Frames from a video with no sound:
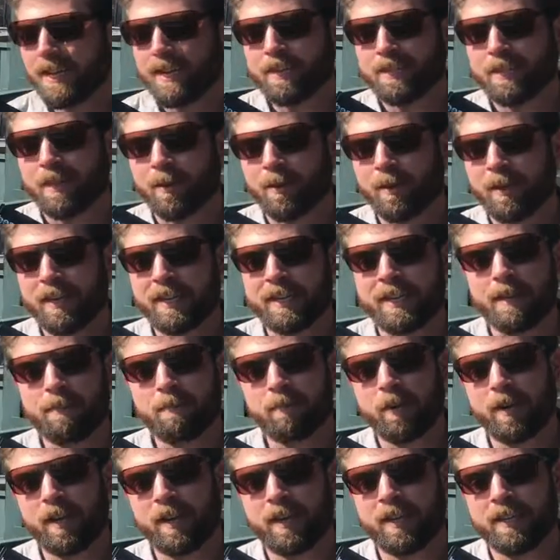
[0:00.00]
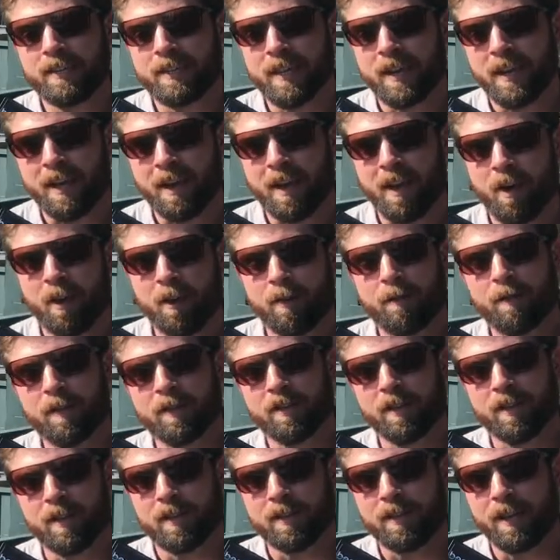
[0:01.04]
So Lee, Deep Green is a
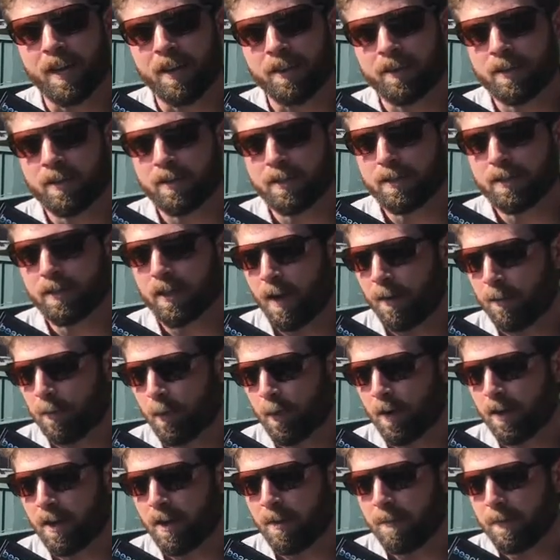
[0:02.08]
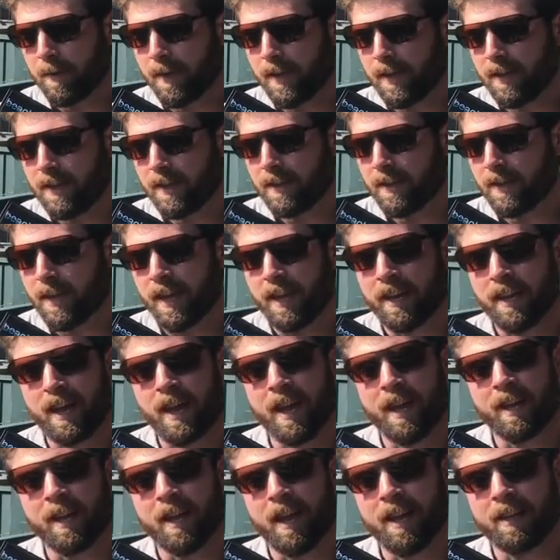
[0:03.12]
artificial intelligence software company that
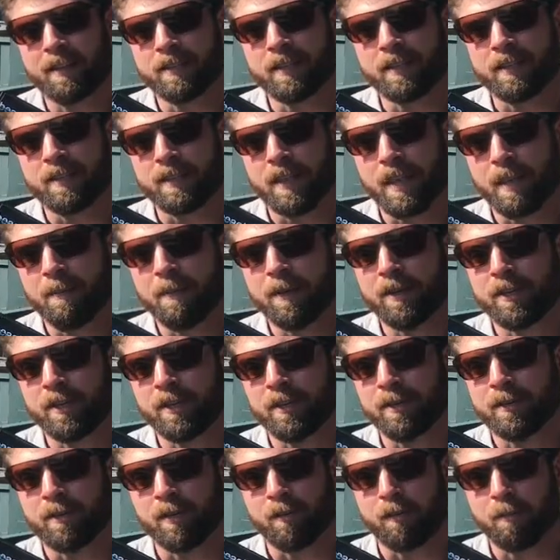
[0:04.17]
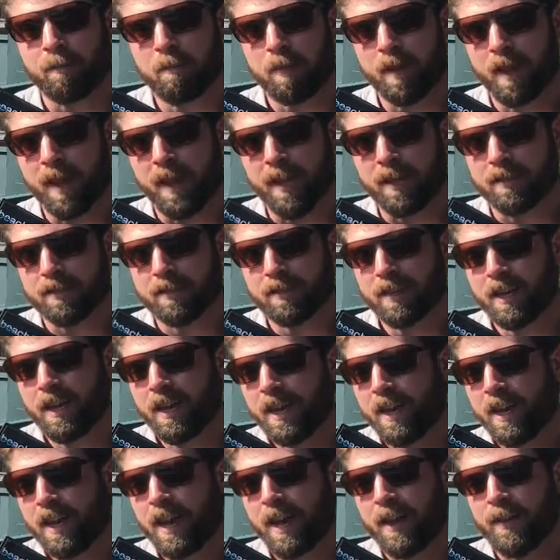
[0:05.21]
analyzes images of plants
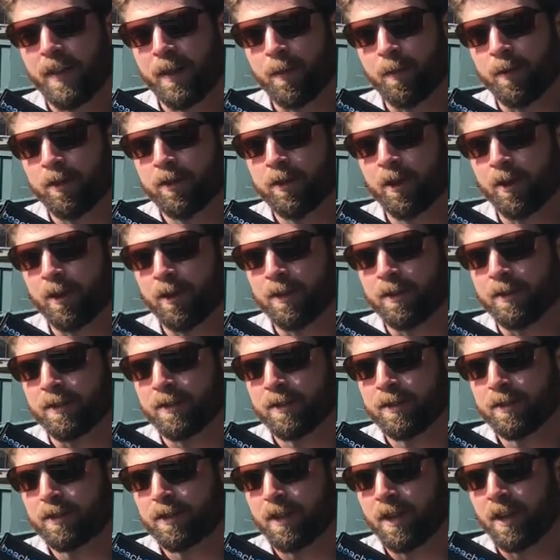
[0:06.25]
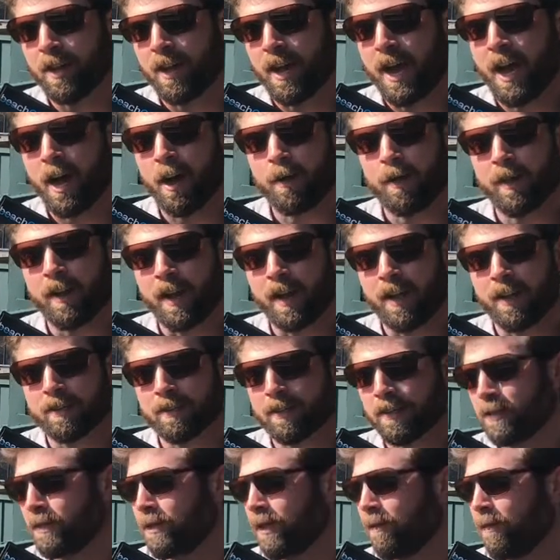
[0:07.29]
and then returns health
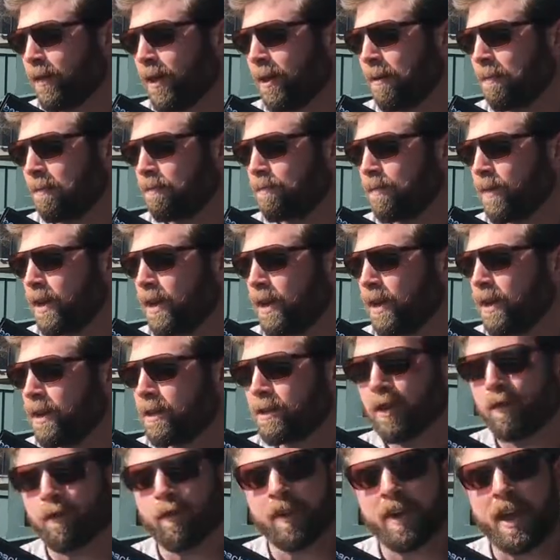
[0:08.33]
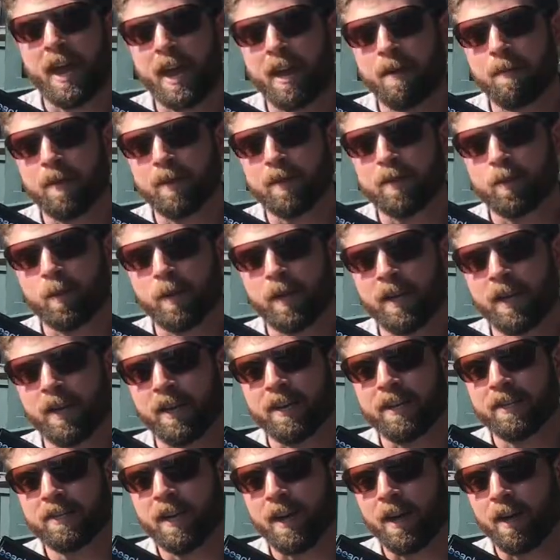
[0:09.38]
analysis of them. So for cannabis, we
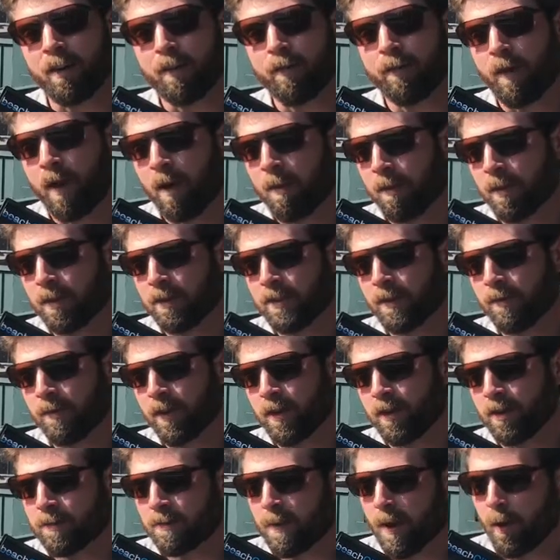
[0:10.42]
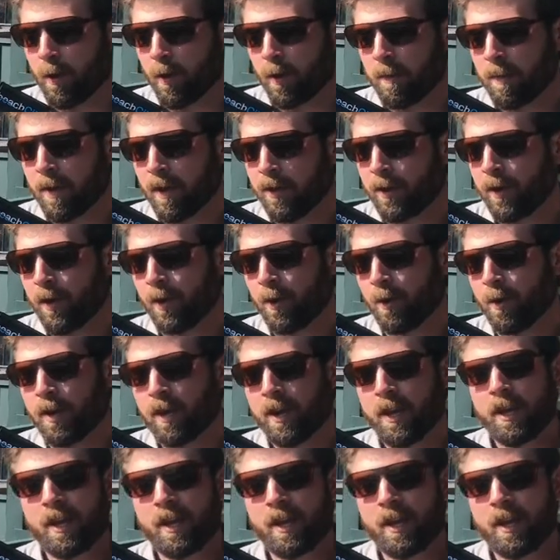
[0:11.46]
can tell farmers if there's powdery mildew